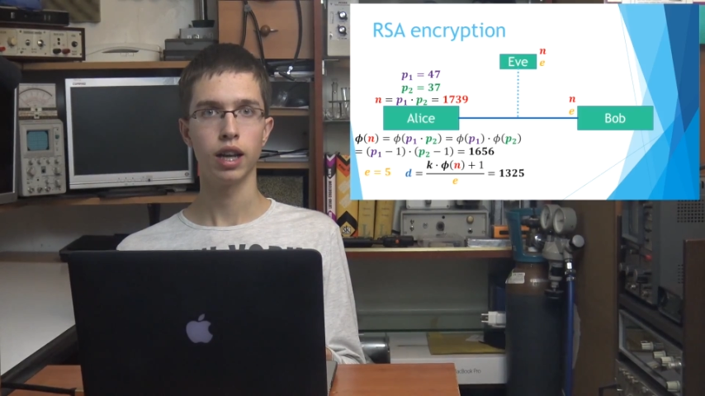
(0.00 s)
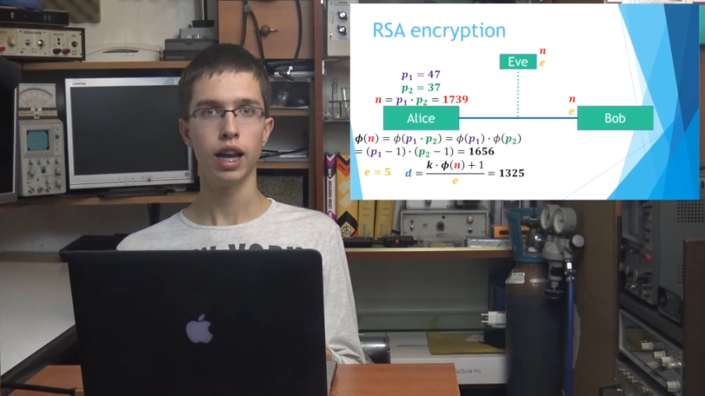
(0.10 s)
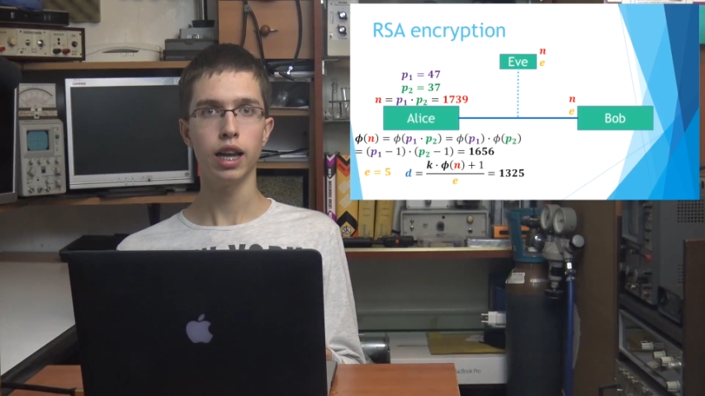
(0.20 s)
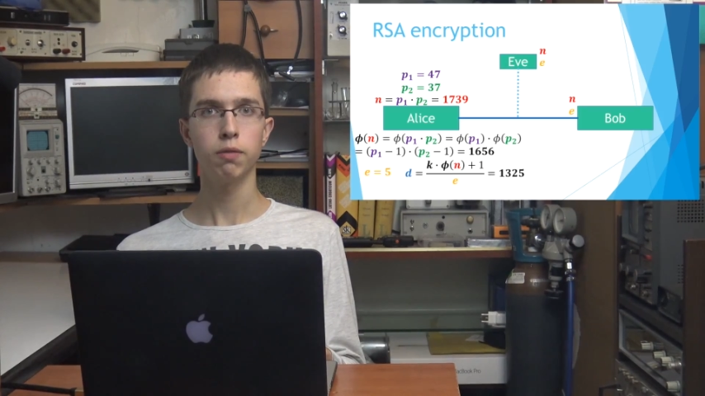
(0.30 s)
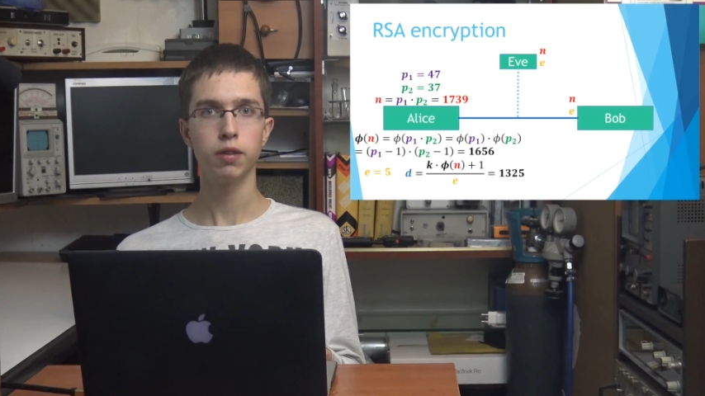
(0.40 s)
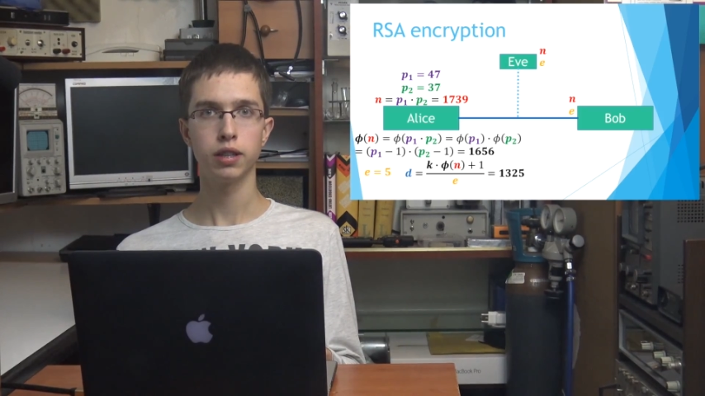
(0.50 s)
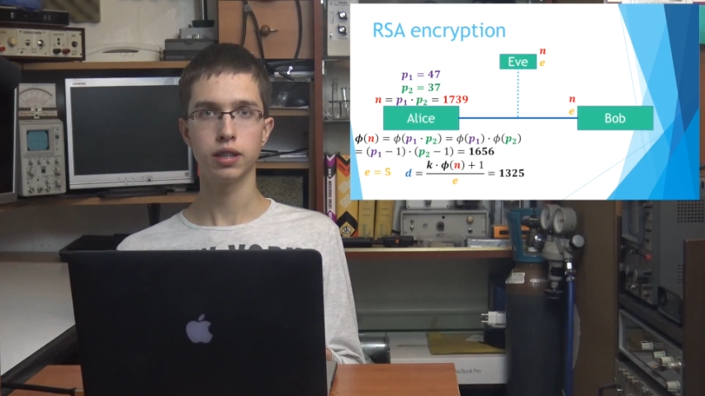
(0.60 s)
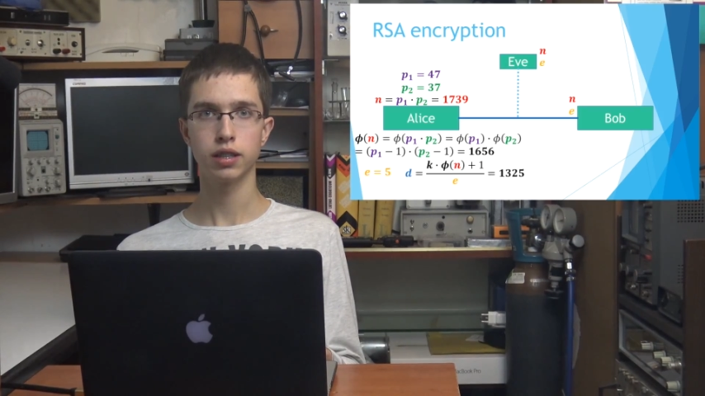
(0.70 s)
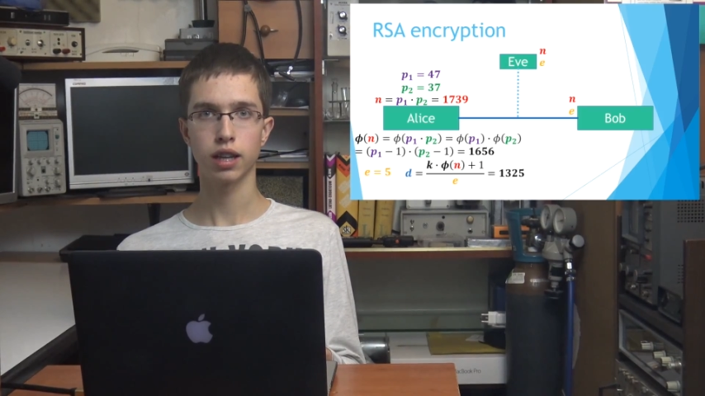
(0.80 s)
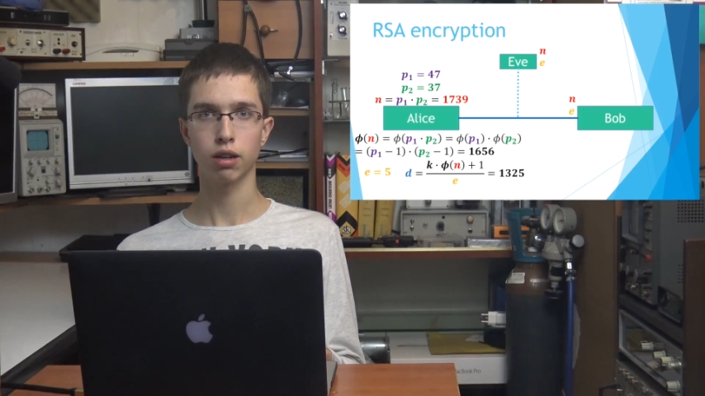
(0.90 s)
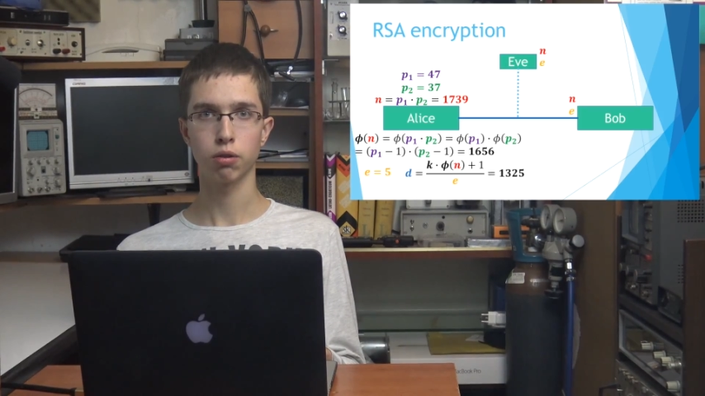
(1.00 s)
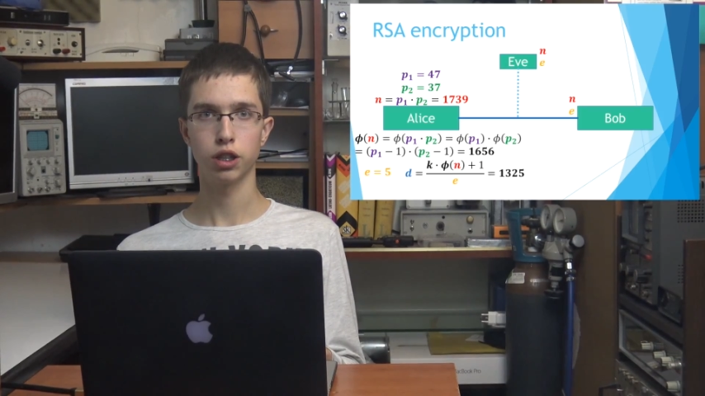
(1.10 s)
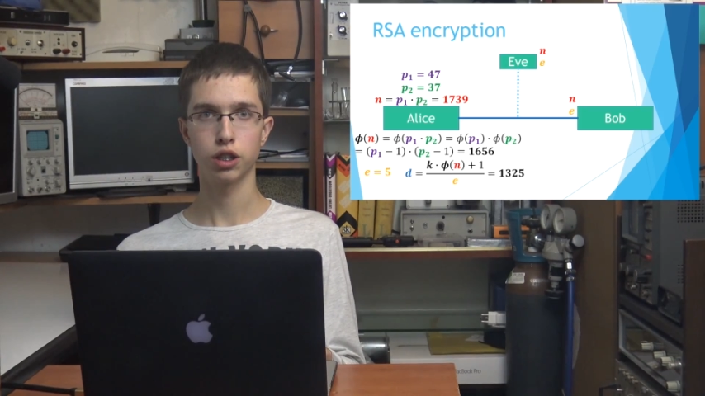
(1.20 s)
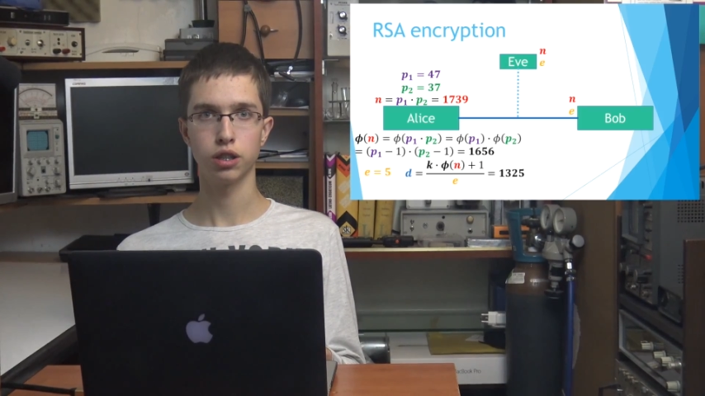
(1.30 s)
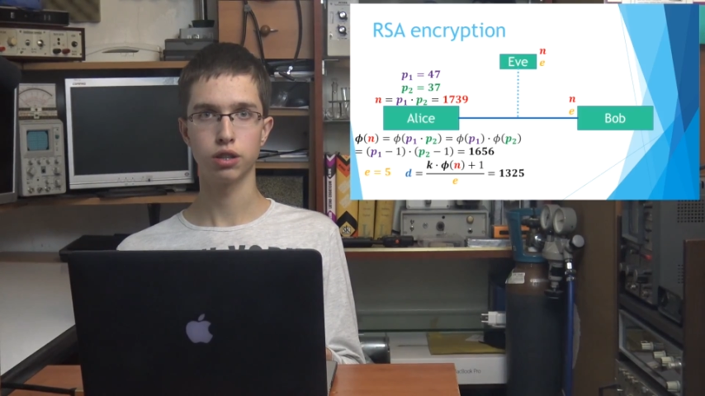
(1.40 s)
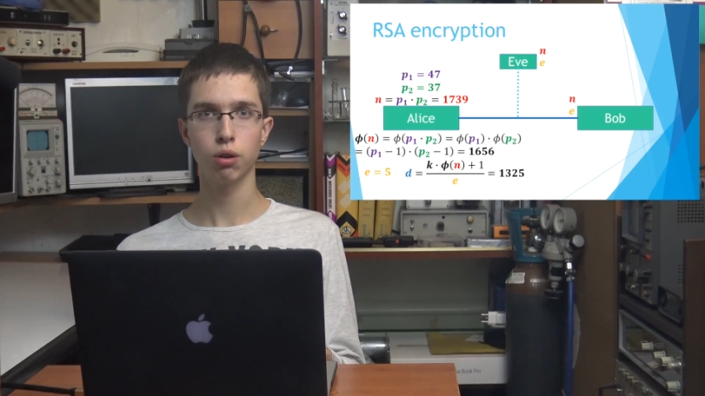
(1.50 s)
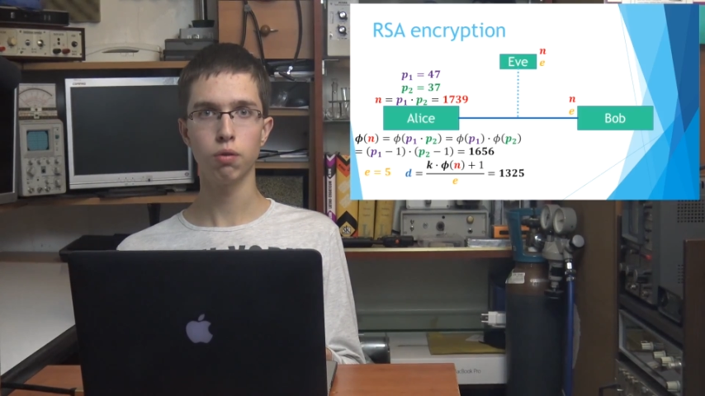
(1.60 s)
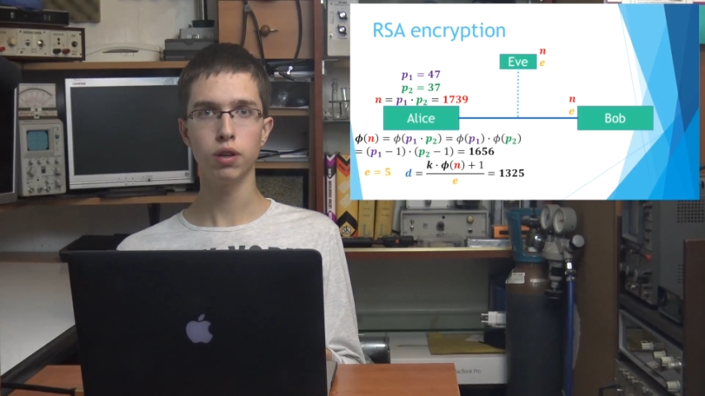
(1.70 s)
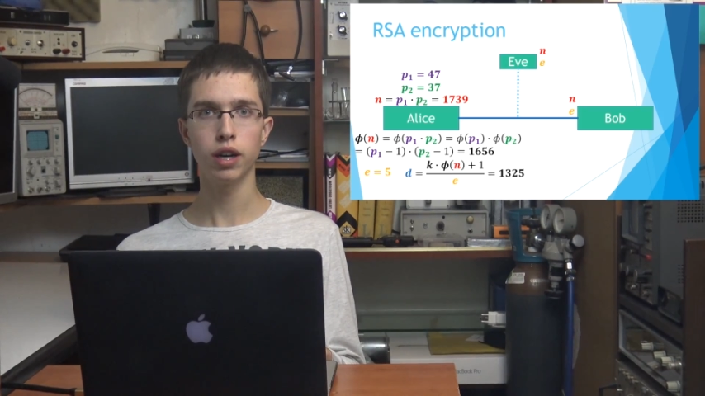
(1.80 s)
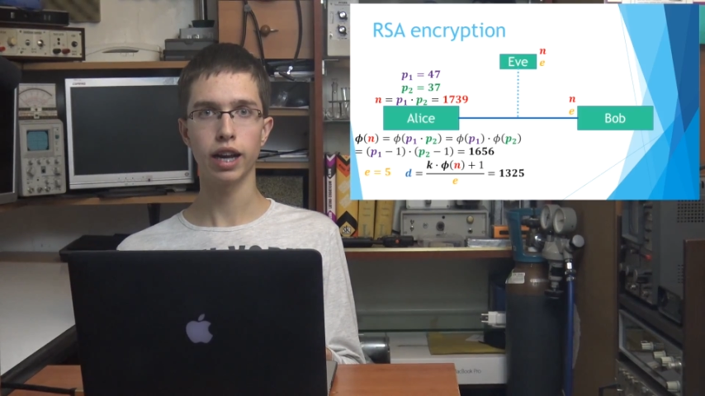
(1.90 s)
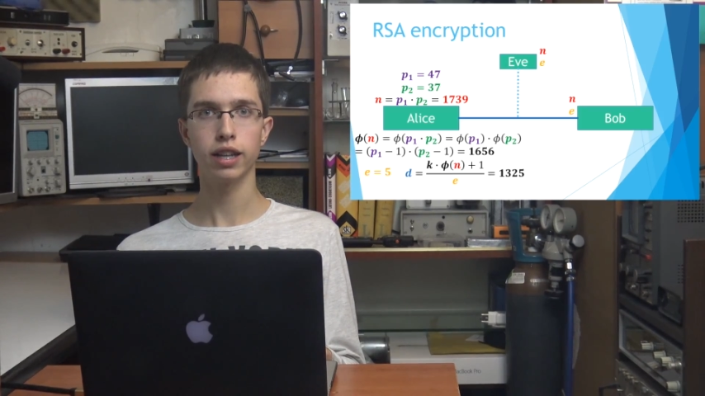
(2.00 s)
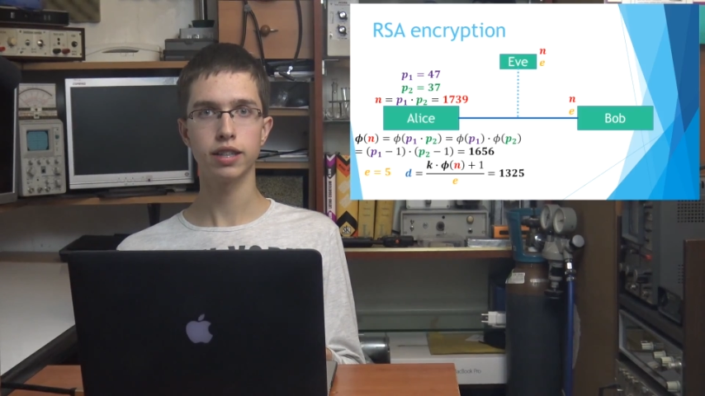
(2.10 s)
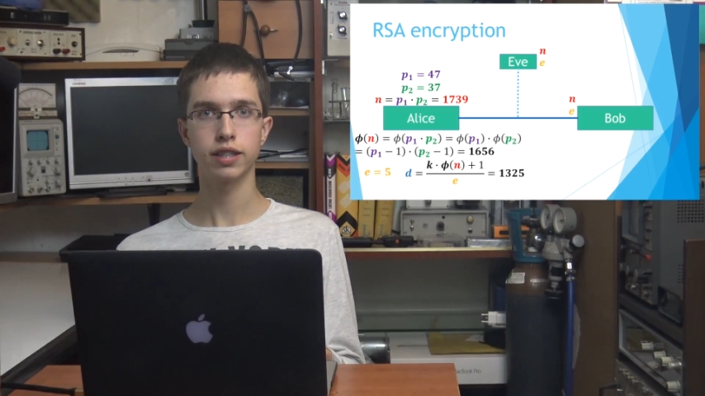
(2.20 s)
And when this calculation is over, Alice